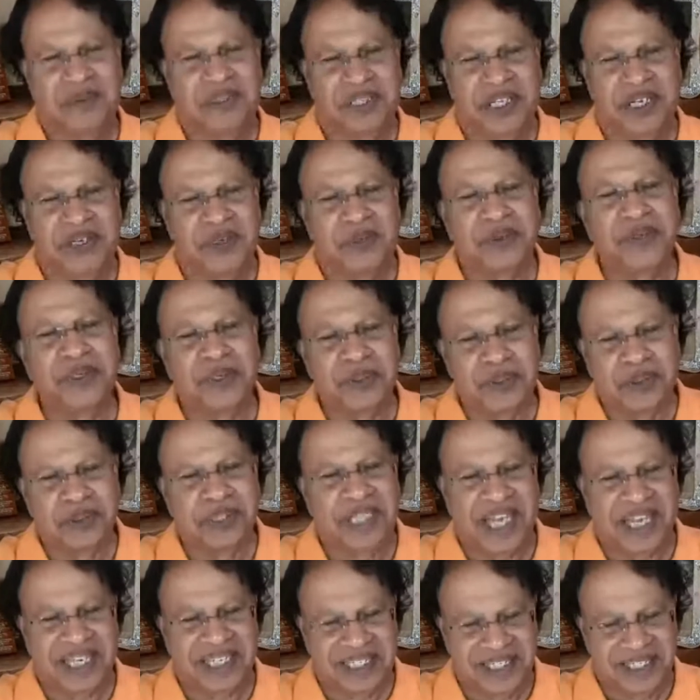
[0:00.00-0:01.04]
They don't do
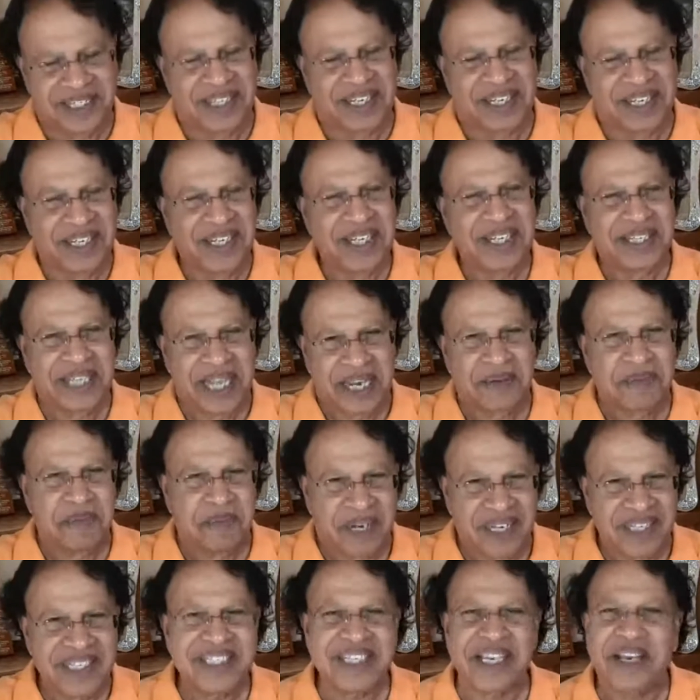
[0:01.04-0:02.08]
that
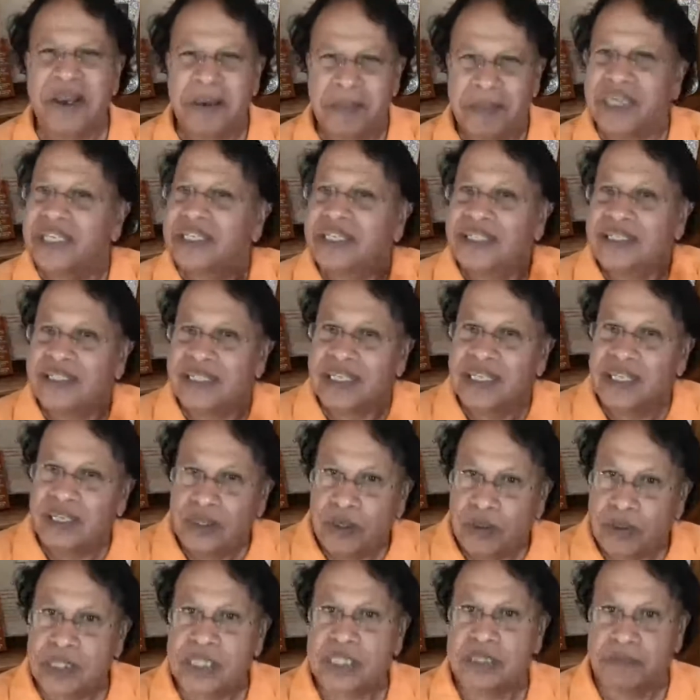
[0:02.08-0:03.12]
much. But in the
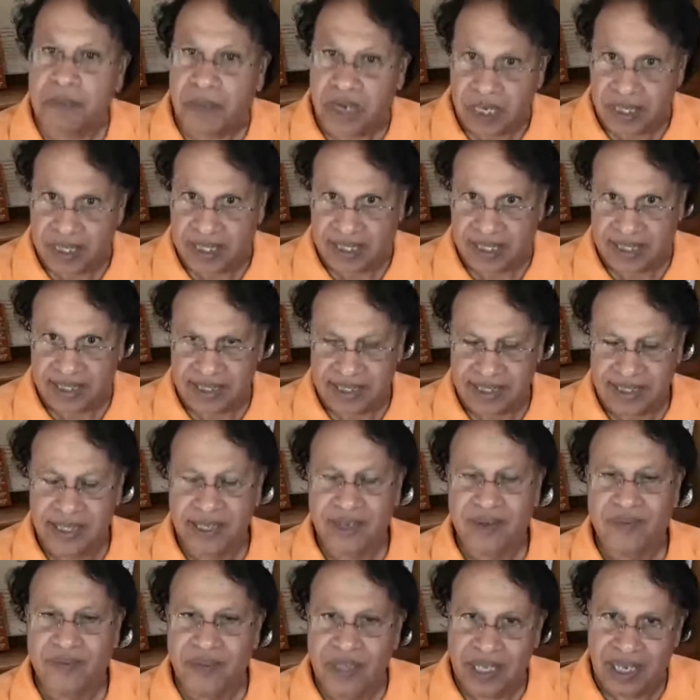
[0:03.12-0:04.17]
US market,
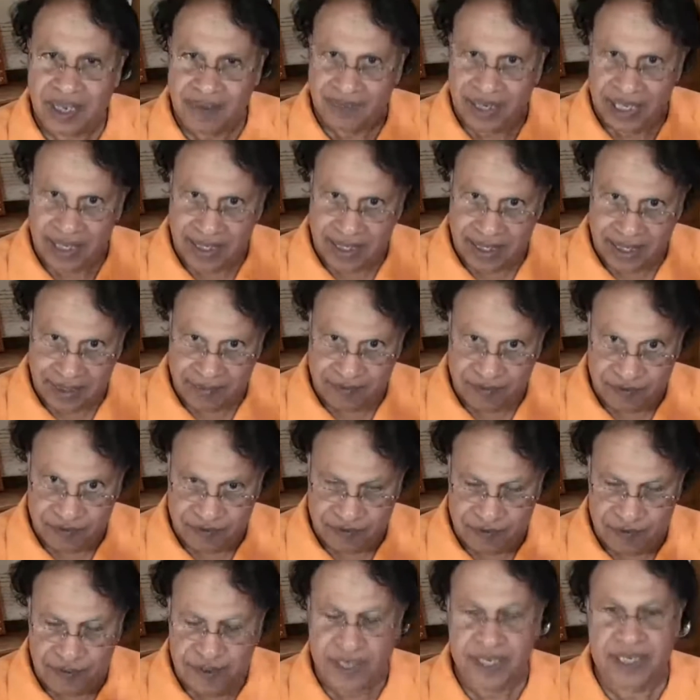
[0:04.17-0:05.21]
we have a
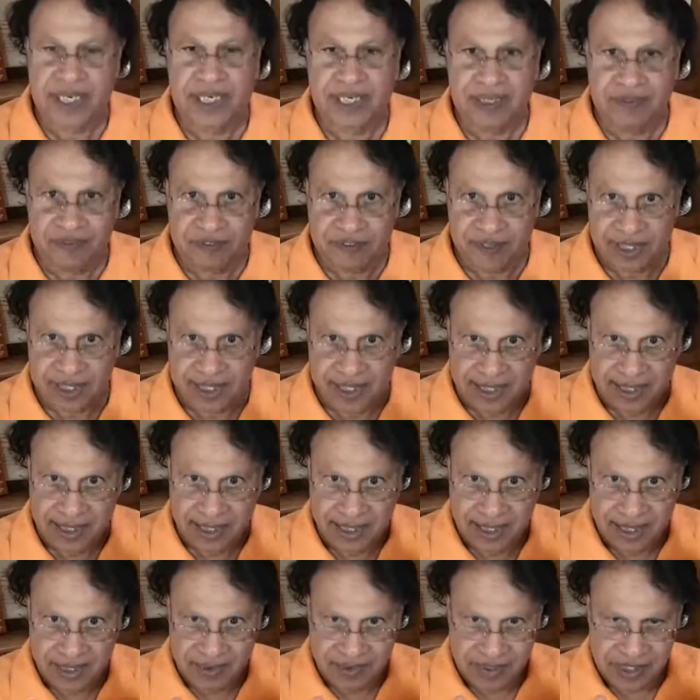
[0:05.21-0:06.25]
very,
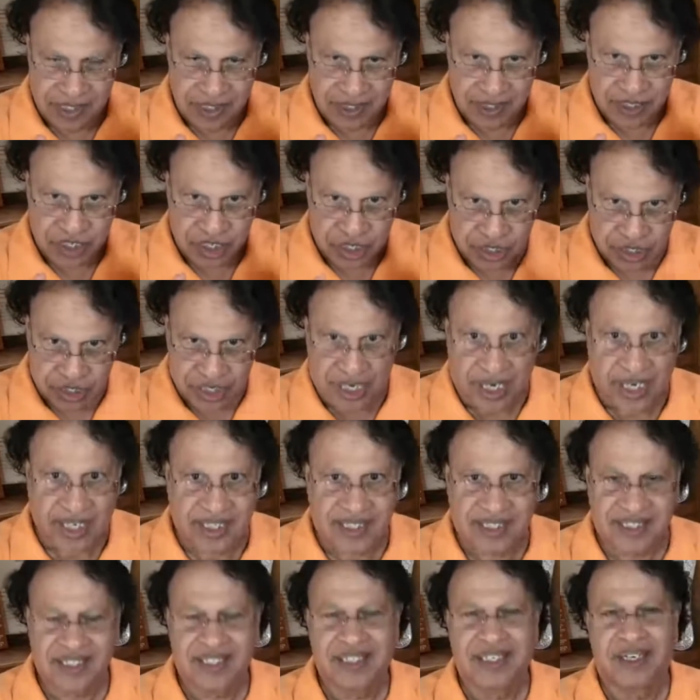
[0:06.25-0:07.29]
very
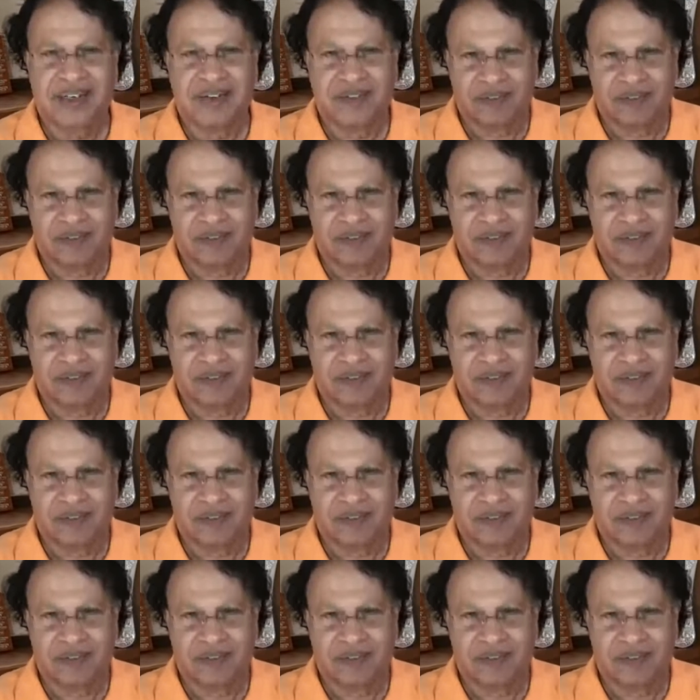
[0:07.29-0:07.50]
strict,